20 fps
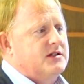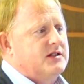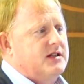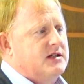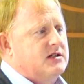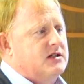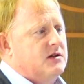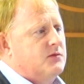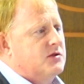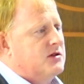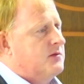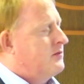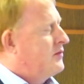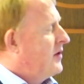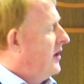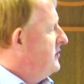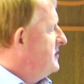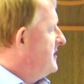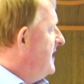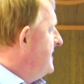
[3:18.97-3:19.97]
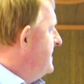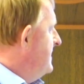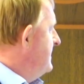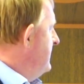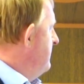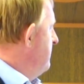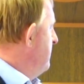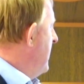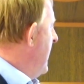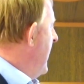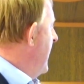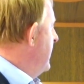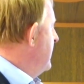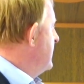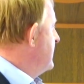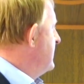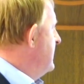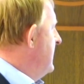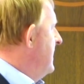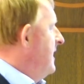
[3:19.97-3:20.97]
systems and processes in
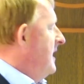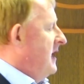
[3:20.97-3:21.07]
place.